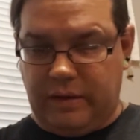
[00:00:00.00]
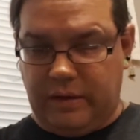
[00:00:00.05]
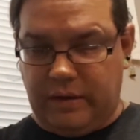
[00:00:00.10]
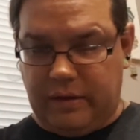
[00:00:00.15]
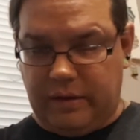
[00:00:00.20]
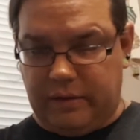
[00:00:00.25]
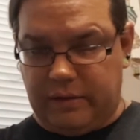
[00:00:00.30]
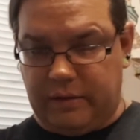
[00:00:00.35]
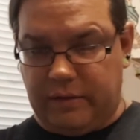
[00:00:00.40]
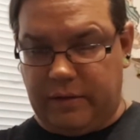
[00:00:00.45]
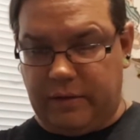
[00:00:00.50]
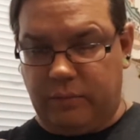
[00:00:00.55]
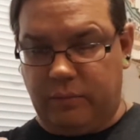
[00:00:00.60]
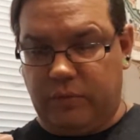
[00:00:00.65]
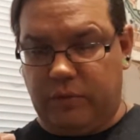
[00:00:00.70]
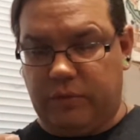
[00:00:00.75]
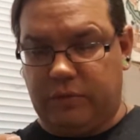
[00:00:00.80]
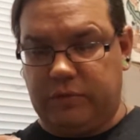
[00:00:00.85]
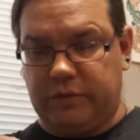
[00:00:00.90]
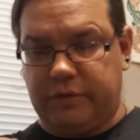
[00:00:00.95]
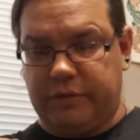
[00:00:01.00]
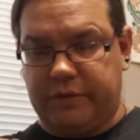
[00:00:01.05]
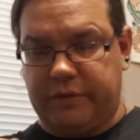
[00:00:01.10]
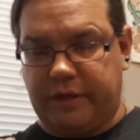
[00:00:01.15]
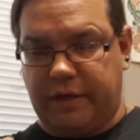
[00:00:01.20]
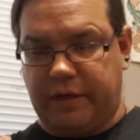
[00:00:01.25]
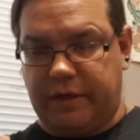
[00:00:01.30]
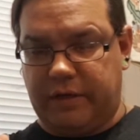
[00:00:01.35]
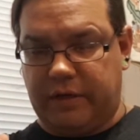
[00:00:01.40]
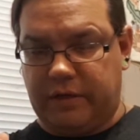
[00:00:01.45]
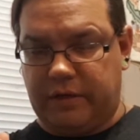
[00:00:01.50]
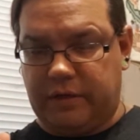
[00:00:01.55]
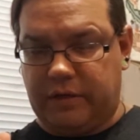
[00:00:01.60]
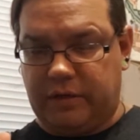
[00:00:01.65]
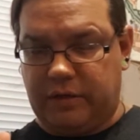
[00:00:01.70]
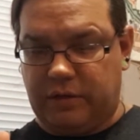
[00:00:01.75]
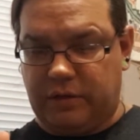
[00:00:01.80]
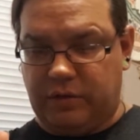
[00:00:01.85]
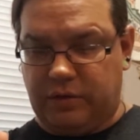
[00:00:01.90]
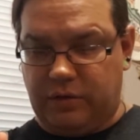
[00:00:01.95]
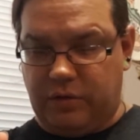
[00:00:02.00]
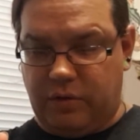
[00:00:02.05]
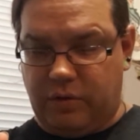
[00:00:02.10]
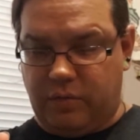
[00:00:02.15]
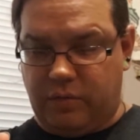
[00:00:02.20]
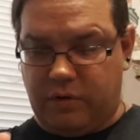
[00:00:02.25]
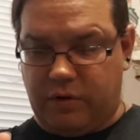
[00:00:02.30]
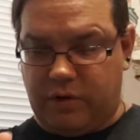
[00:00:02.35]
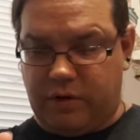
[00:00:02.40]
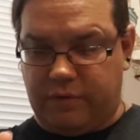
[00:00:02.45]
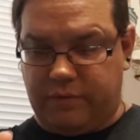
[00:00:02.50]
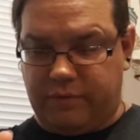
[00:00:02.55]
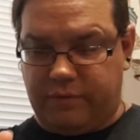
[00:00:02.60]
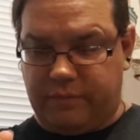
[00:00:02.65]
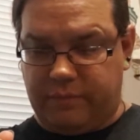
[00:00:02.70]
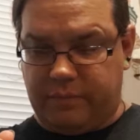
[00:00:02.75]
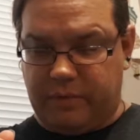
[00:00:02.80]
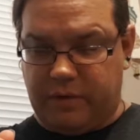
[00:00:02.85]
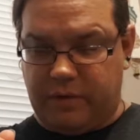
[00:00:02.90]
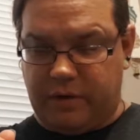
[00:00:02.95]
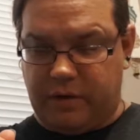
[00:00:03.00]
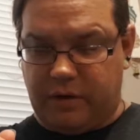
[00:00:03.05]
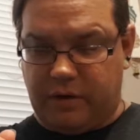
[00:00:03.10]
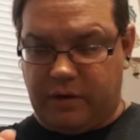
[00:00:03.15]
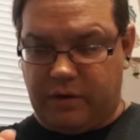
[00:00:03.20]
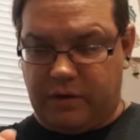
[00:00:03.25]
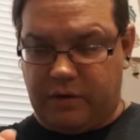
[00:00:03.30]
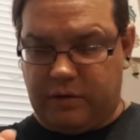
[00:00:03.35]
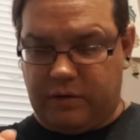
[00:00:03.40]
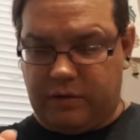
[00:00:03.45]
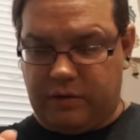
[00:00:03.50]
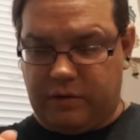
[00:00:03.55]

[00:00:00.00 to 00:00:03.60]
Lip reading: And then we'll just kind of go on from there.